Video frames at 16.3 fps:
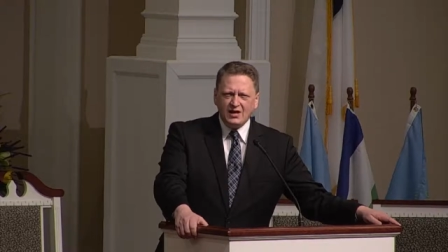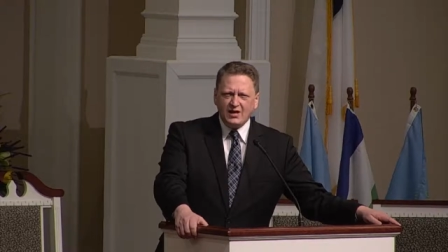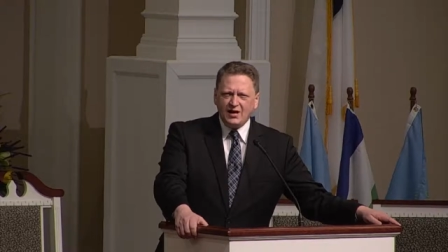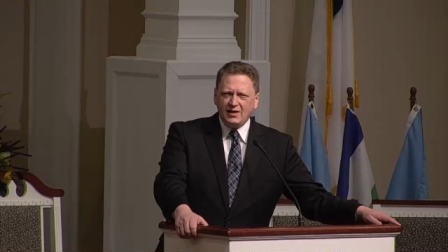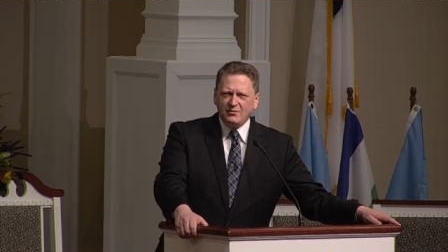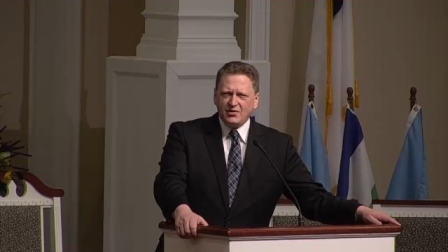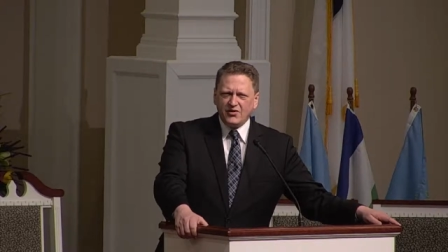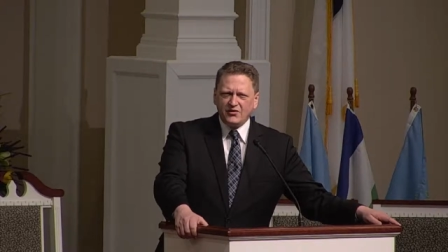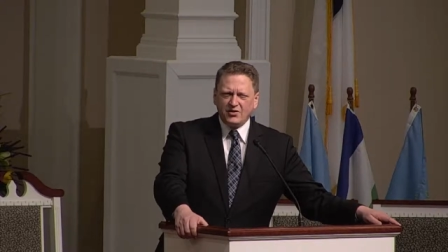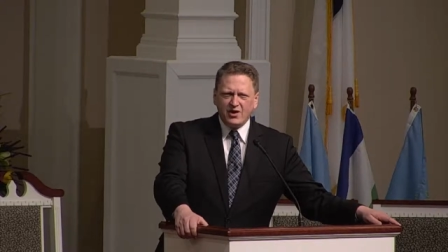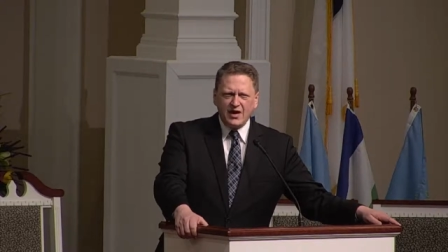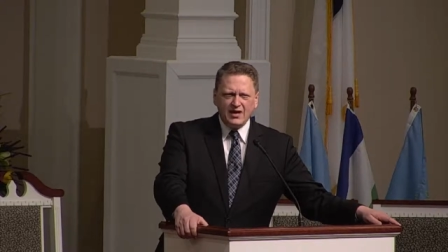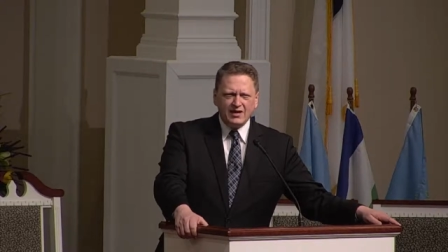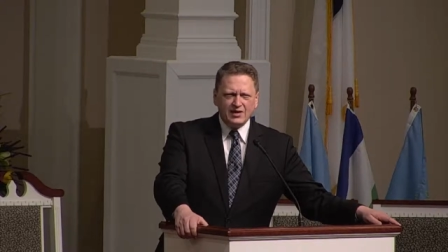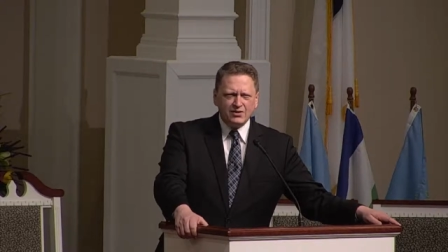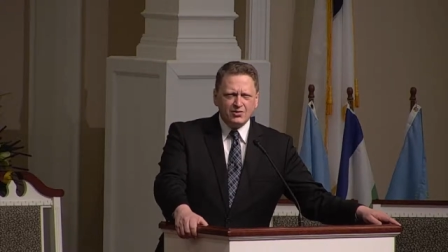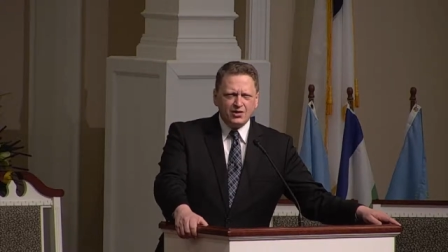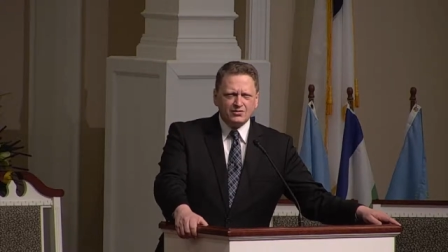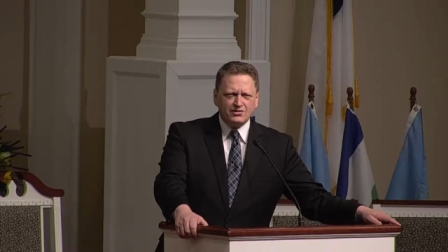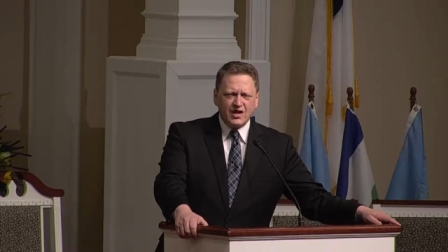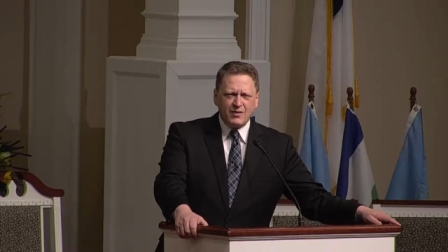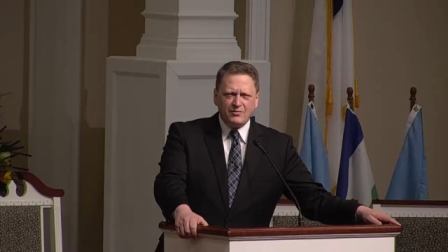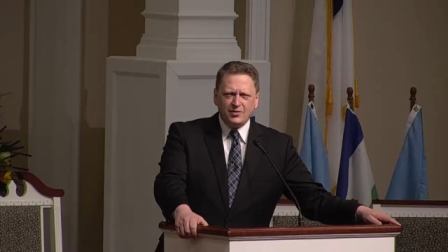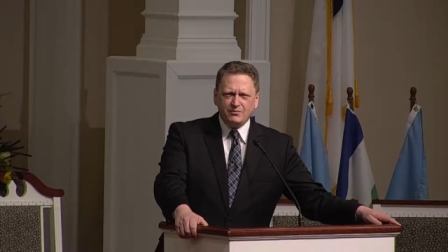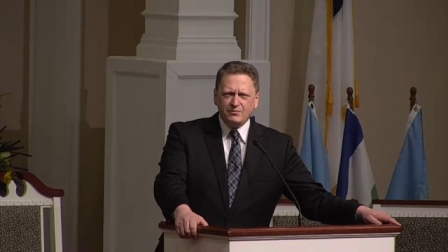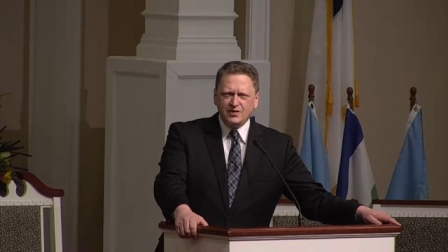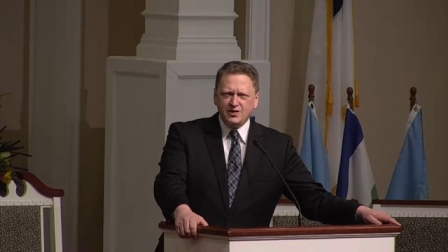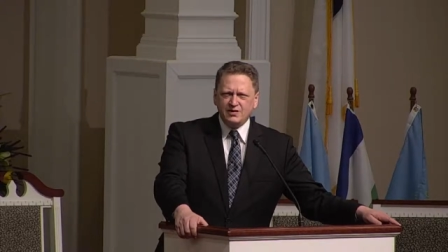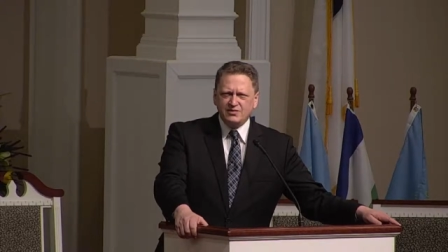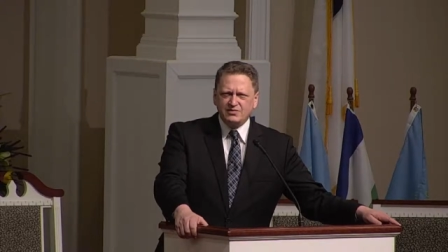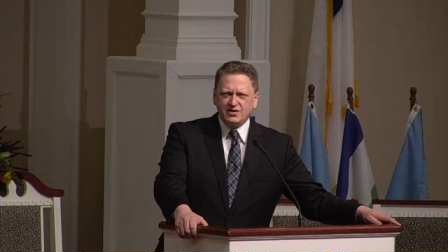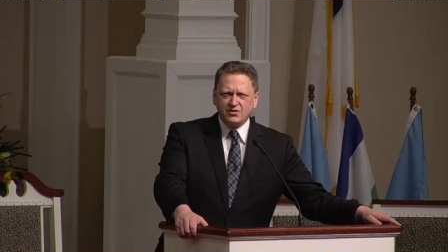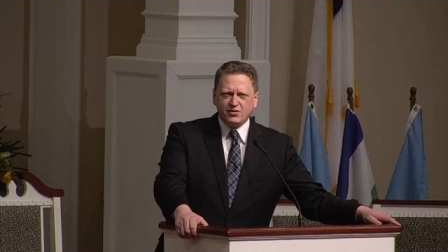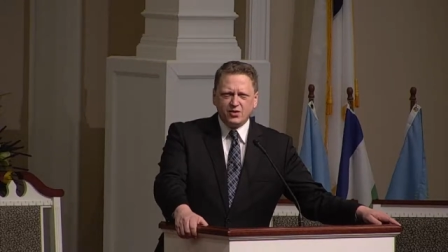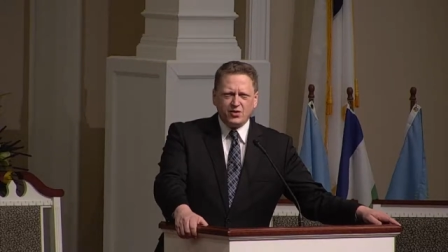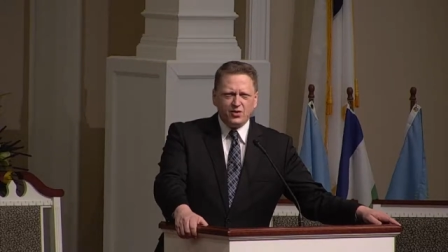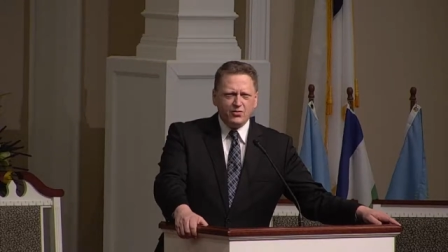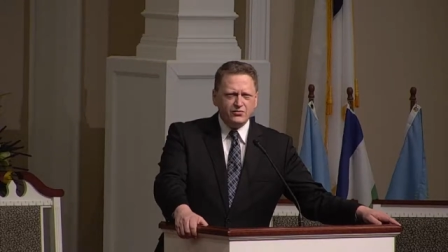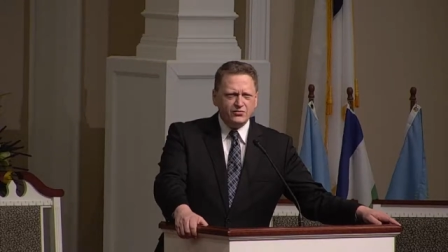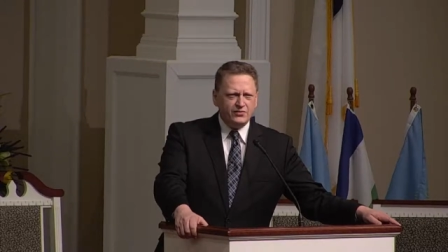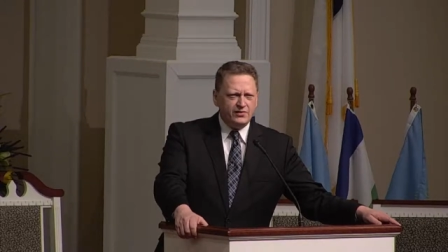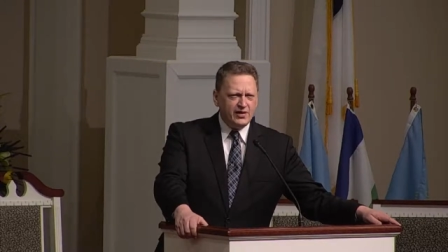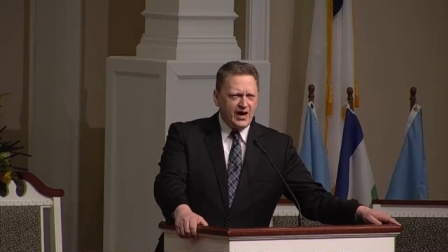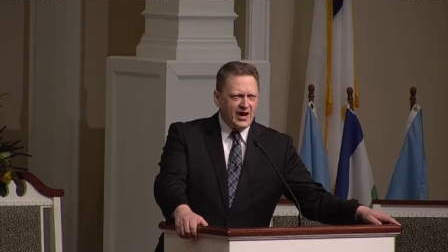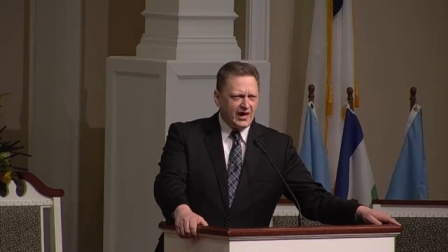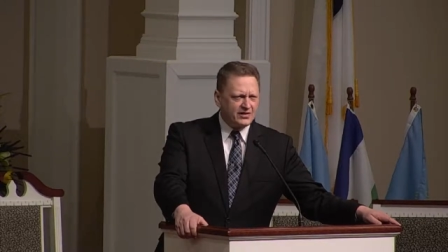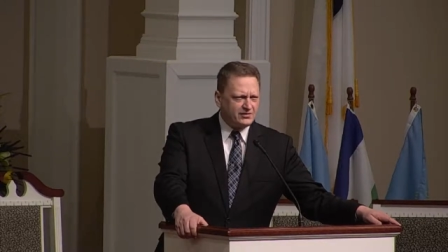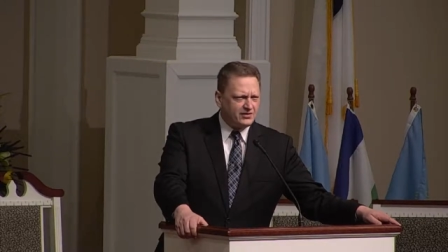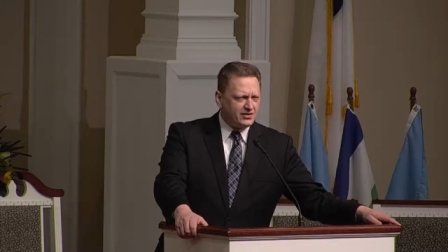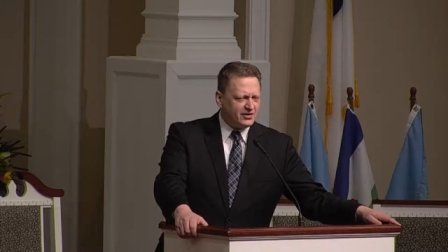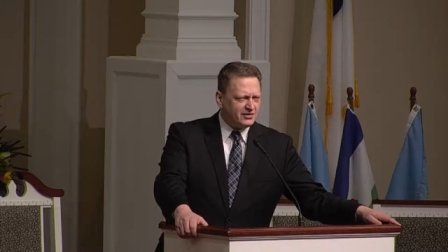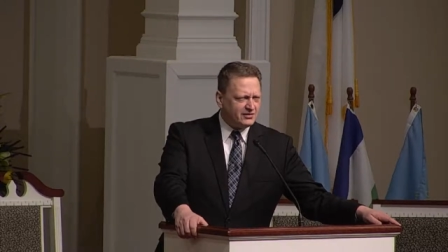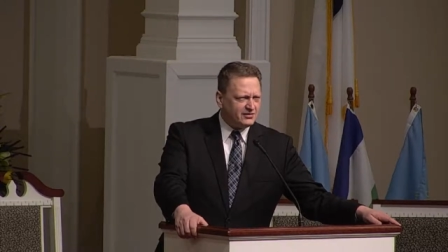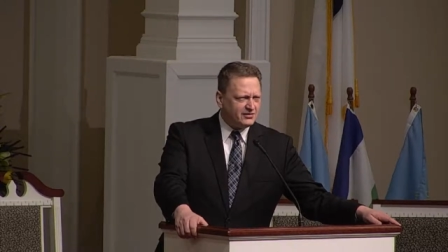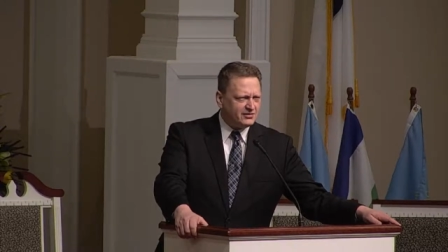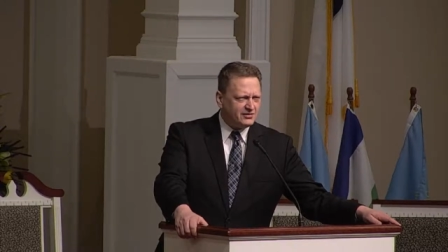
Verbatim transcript: And Brother Agin looked up at me and said, Oh, doctor,